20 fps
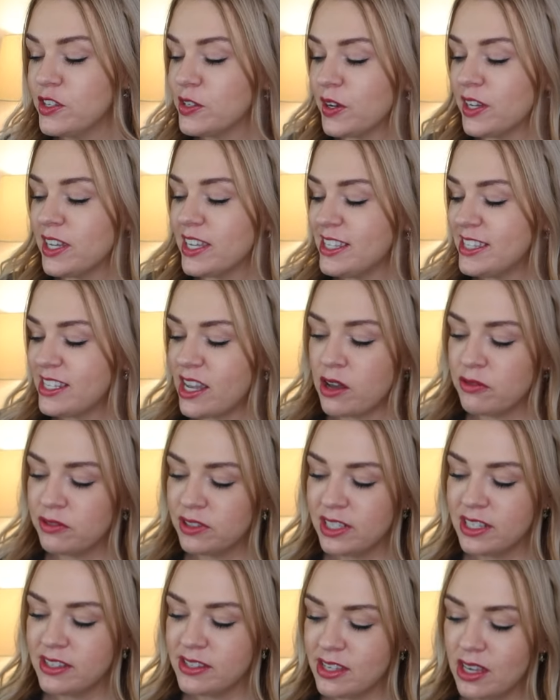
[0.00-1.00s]
So I can
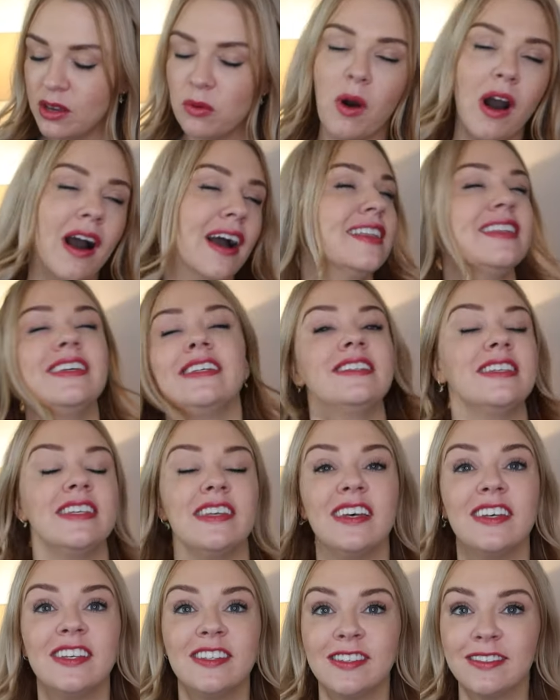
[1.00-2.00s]
definitely see why this
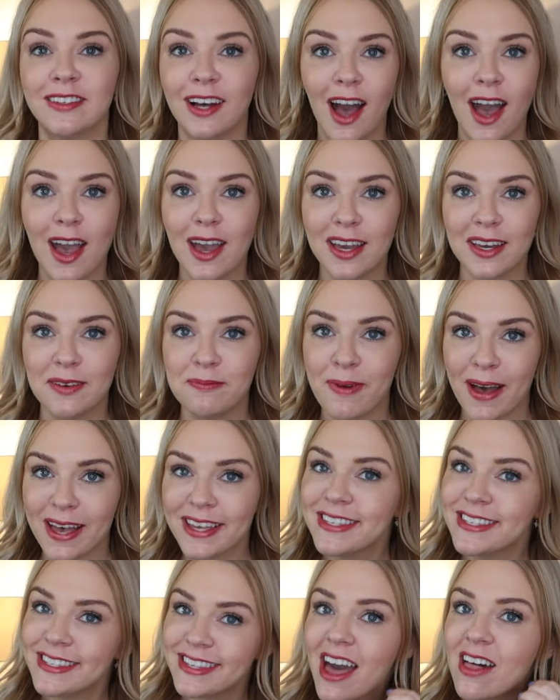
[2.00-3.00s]
is a
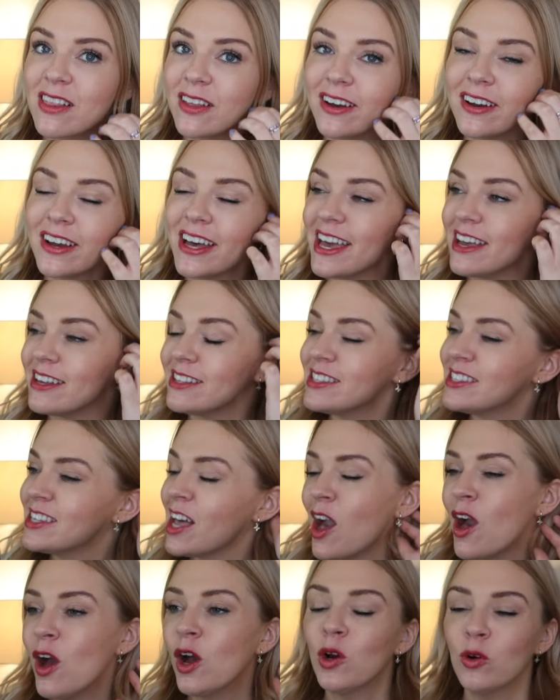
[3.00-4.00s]
bestseller. It's
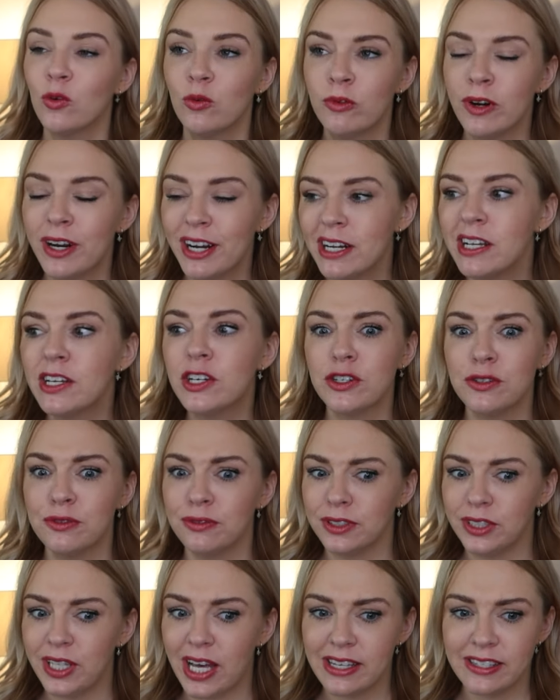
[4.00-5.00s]
really good
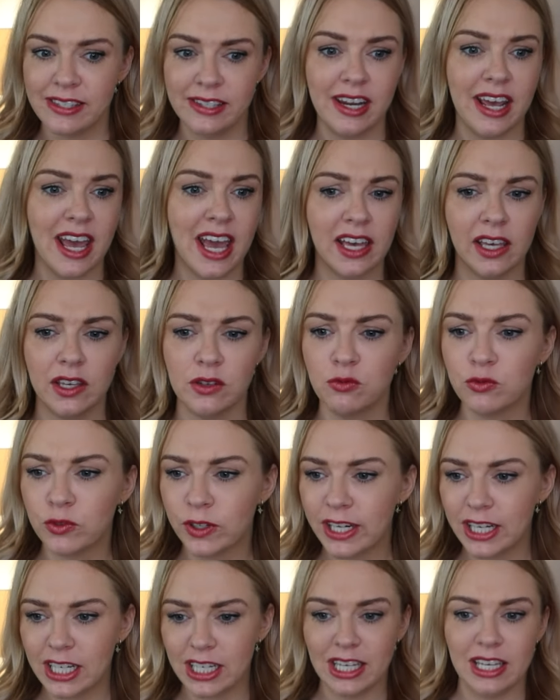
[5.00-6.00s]
for lasting. It
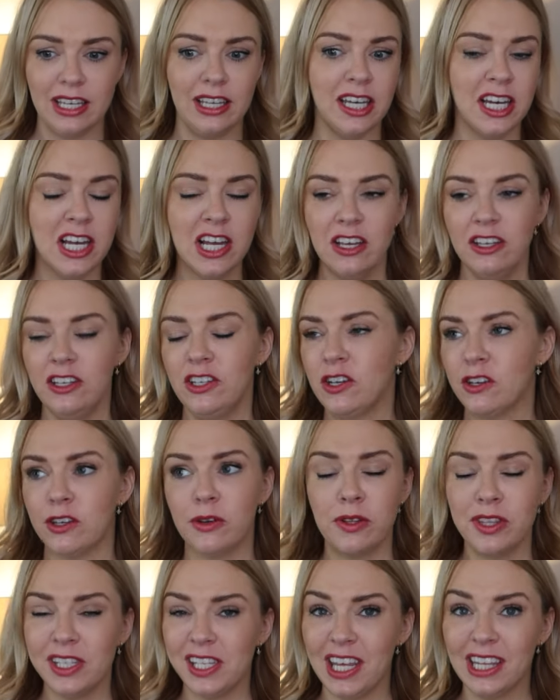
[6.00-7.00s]
really, you know,
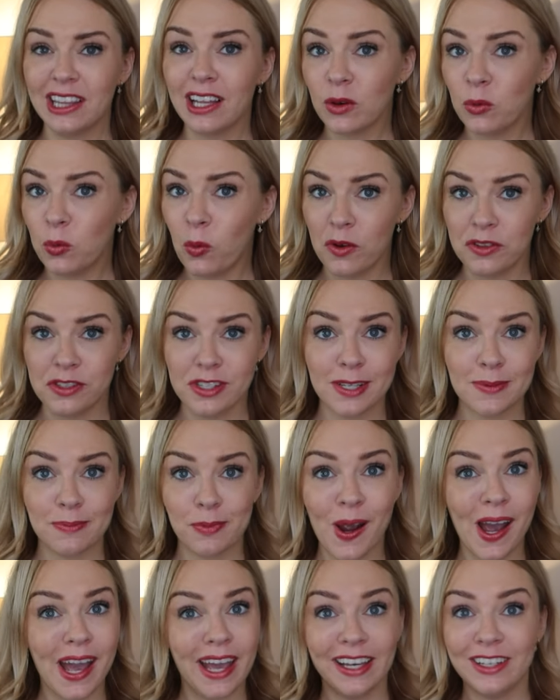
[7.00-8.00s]
you only need like one
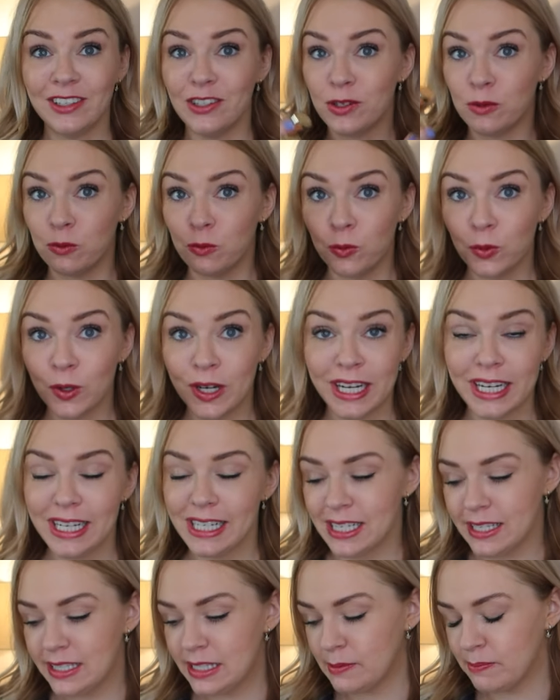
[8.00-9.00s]
spray and you can
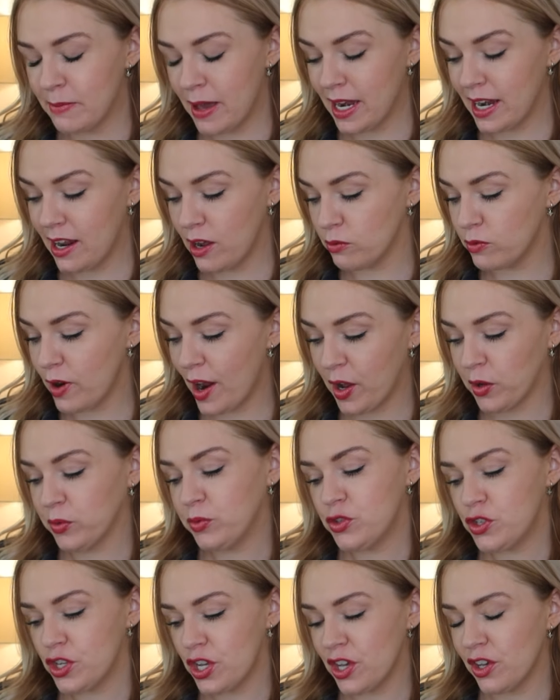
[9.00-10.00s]
really smell it
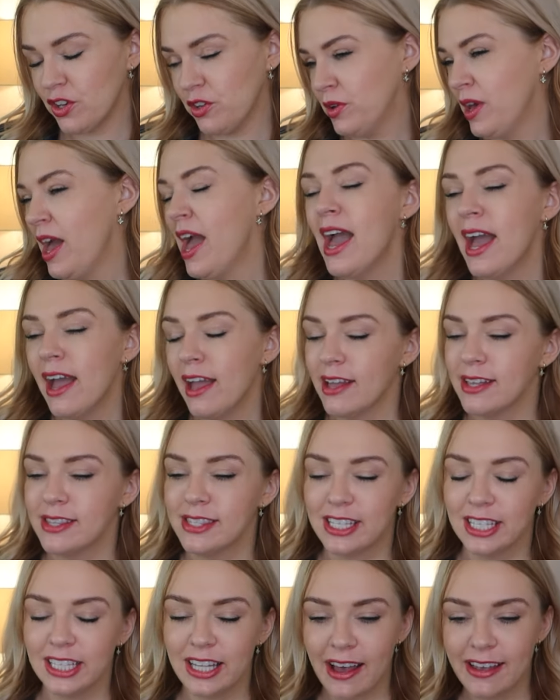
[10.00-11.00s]
around you.
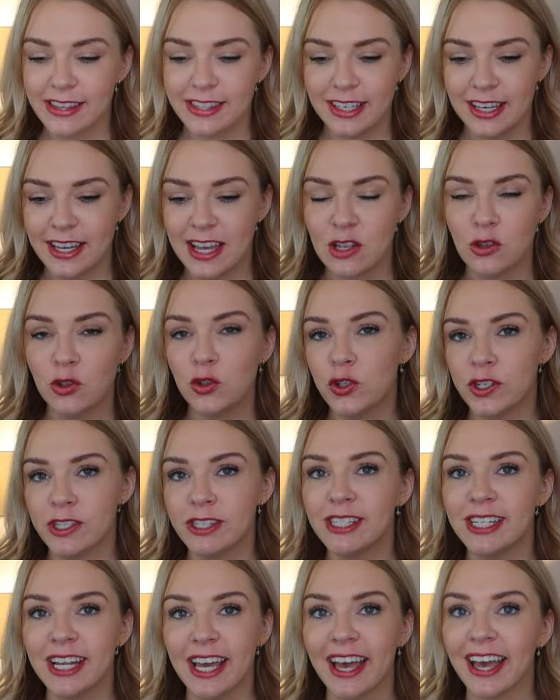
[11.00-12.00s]
It's classy,
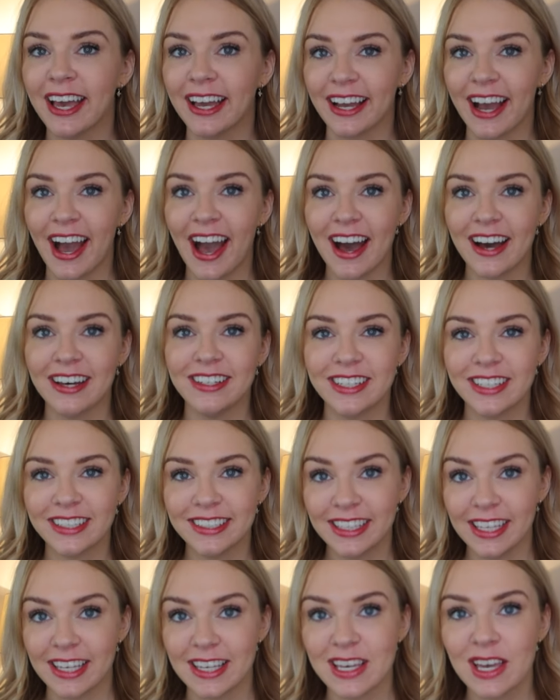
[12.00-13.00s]
interesting. And I
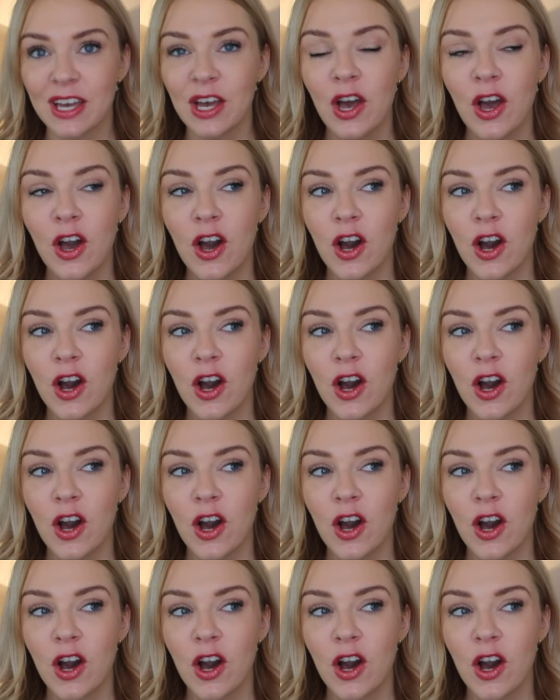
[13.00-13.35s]
think